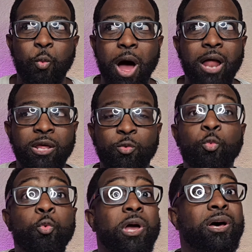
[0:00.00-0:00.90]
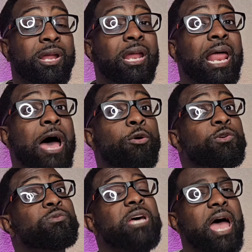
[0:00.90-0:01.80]
while it will allow
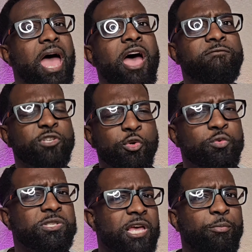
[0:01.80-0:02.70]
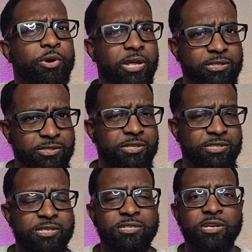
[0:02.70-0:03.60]
you to have two separate
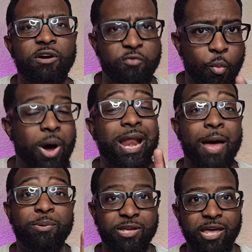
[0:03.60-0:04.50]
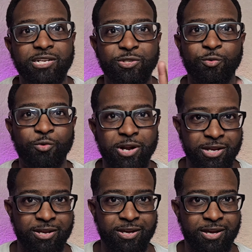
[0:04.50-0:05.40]
instances of one application
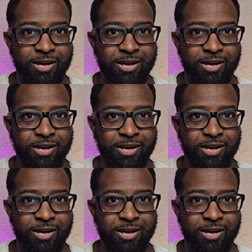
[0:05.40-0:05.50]
running,